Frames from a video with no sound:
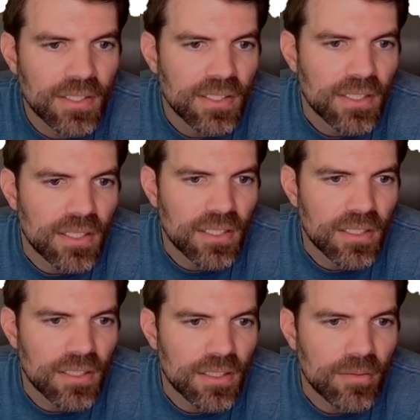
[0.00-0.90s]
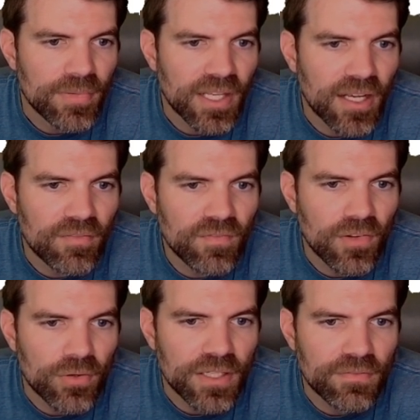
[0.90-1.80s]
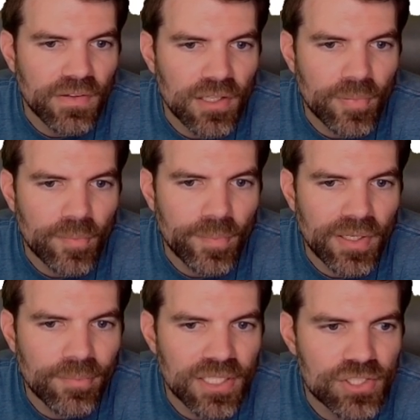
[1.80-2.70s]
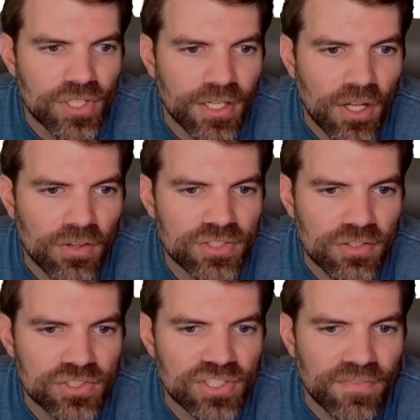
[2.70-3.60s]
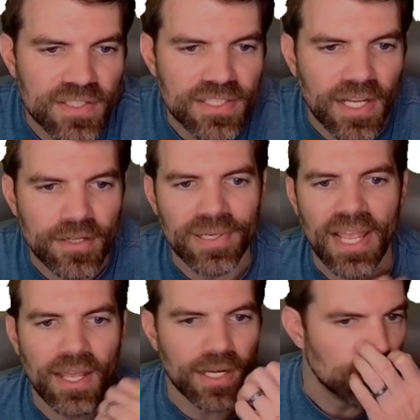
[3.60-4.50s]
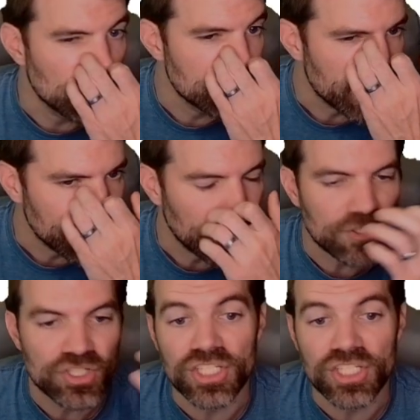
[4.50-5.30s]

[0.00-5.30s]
They got Floki developer, BNB chain, all this other stuff that's kind of been adding new technology